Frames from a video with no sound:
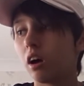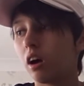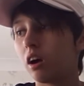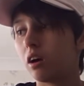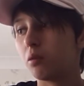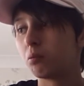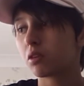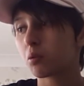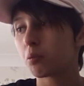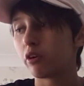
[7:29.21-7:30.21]
Um,
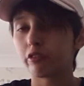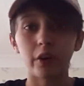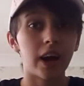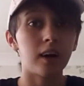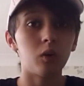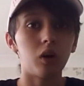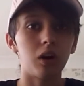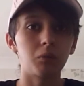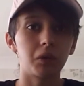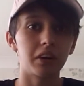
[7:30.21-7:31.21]
but for now,
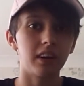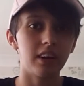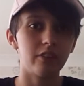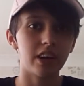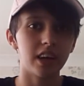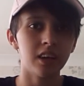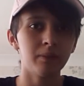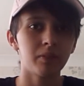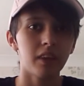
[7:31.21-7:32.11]
I'm going to leave it here.